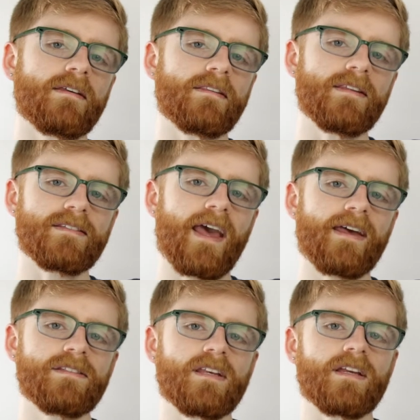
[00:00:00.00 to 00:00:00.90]
This
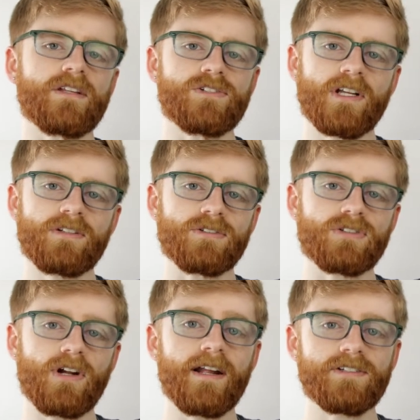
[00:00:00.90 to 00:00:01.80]
adds a gentle
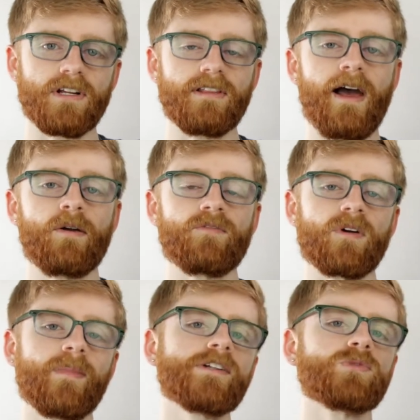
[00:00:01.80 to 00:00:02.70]
stretch, allowing
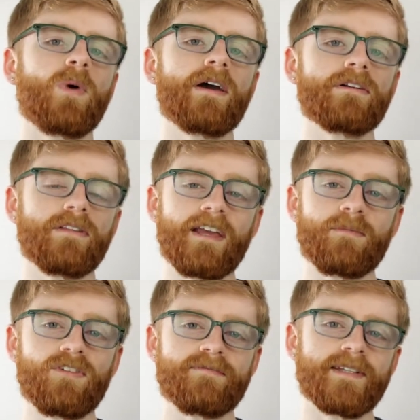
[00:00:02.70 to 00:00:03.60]
for much wider leg
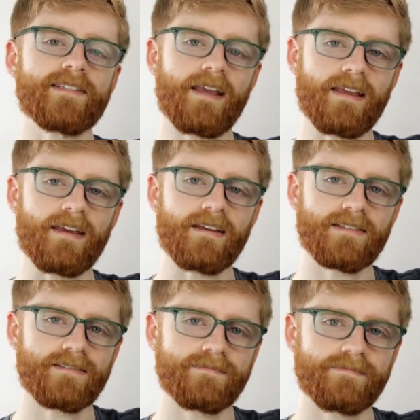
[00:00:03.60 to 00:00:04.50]
movements and kicks.